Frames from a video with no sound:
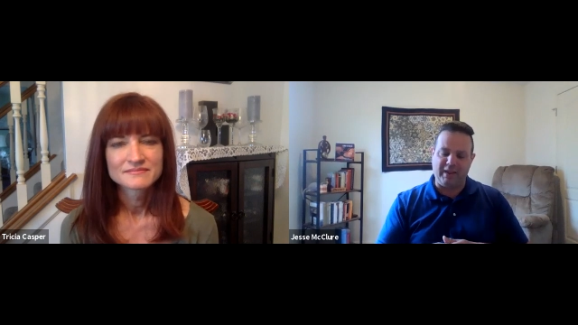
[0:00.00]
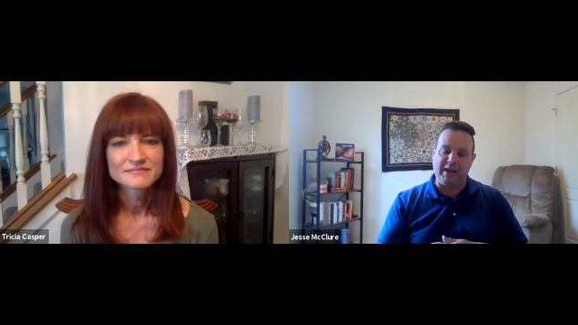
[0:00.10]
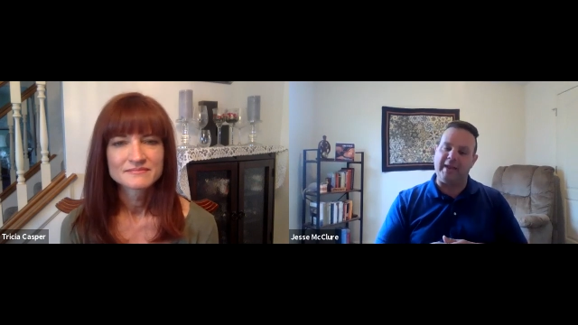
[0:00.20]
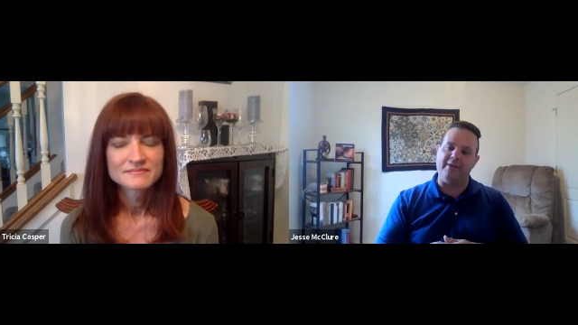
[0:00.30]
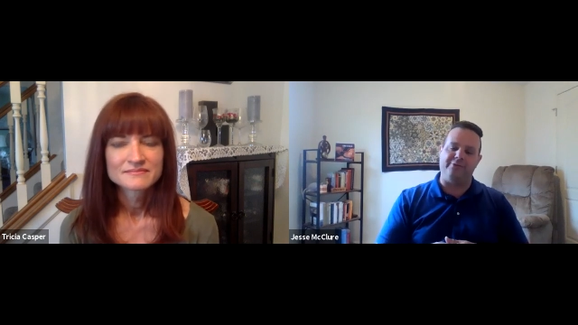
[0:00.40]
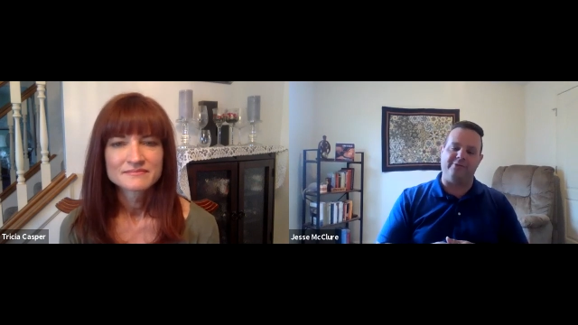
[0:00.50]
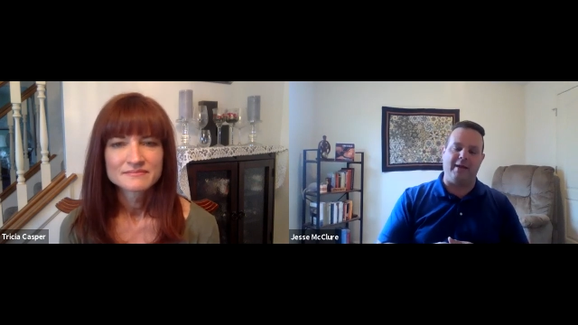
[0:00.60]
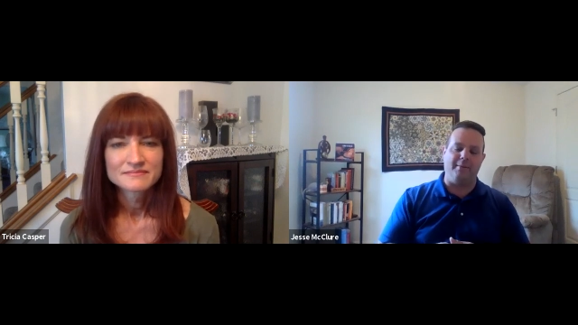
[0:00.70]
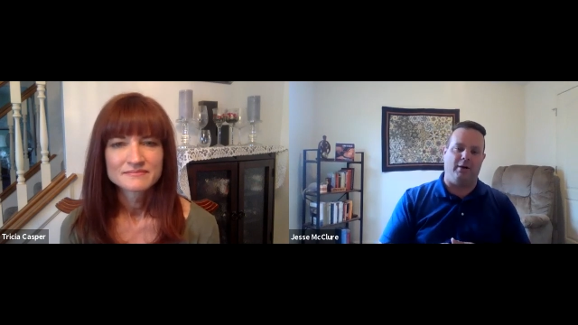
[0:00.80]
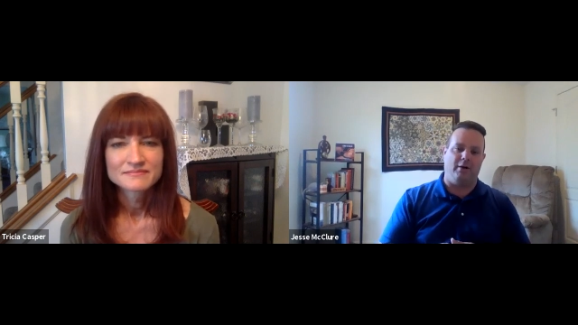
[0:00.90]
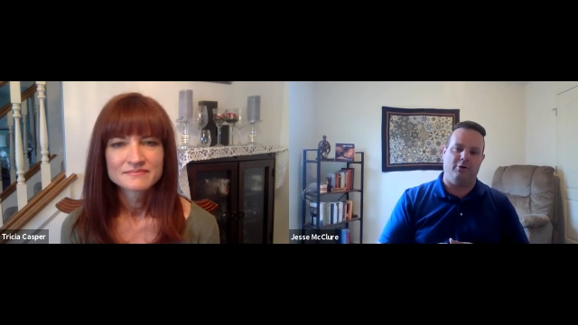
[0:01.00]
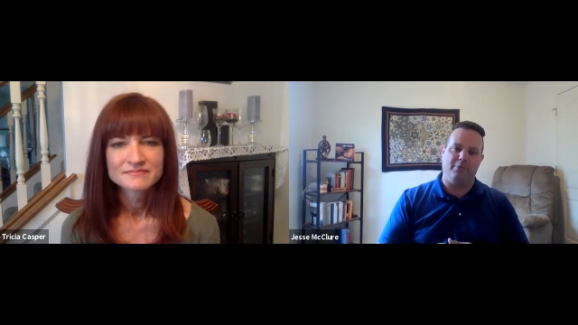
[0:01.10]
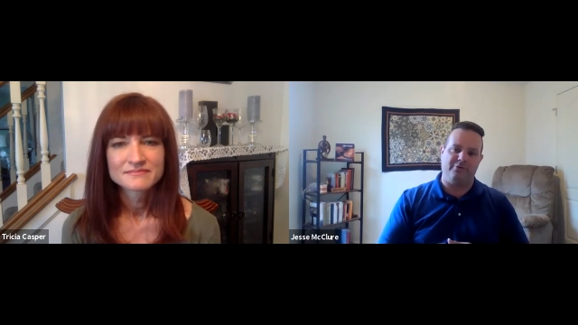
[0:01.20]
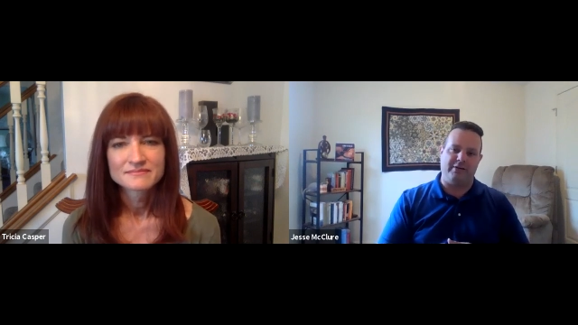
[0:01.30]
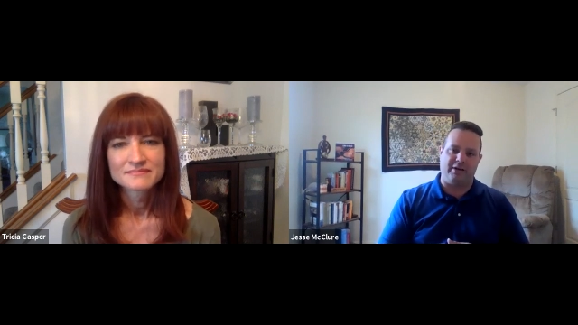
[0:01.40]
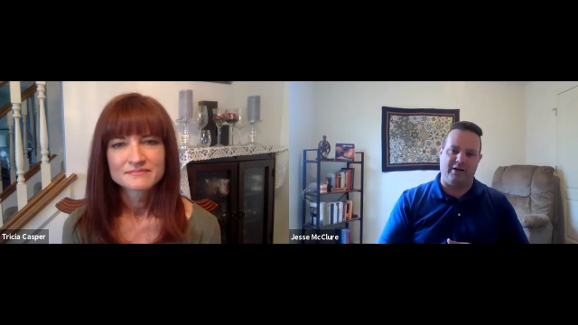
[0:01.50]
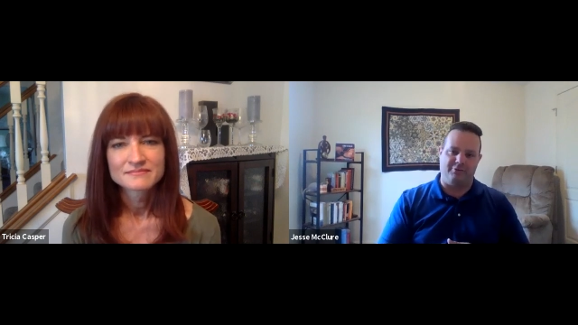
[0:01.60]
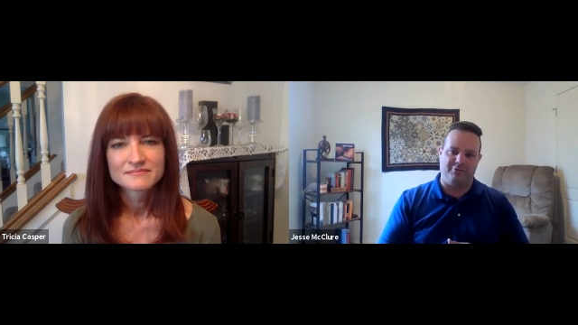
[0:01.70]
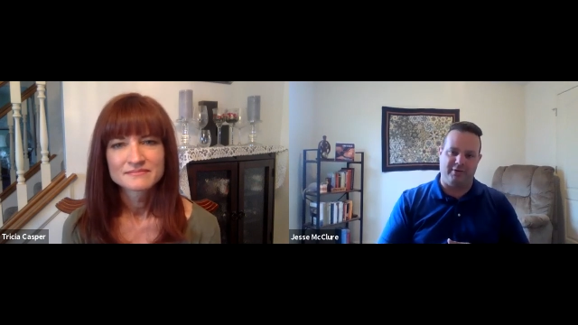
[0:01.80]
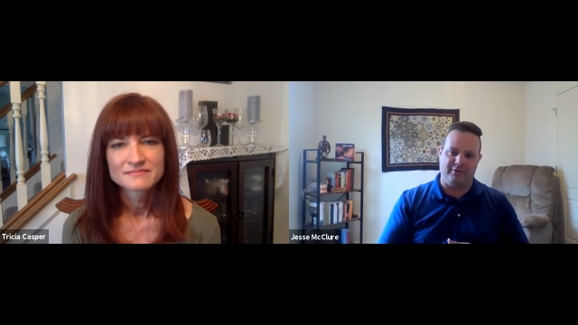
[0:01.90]
Speaker 1: I can't say I'm 100%
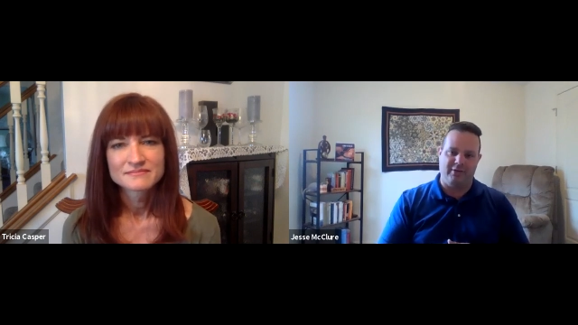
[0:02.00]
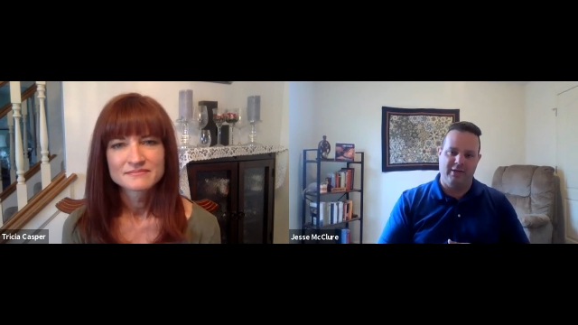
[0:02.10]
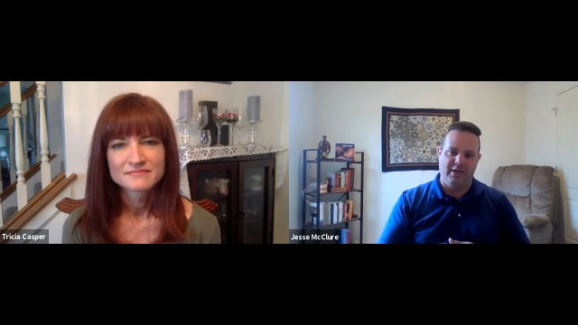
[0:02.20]
confident,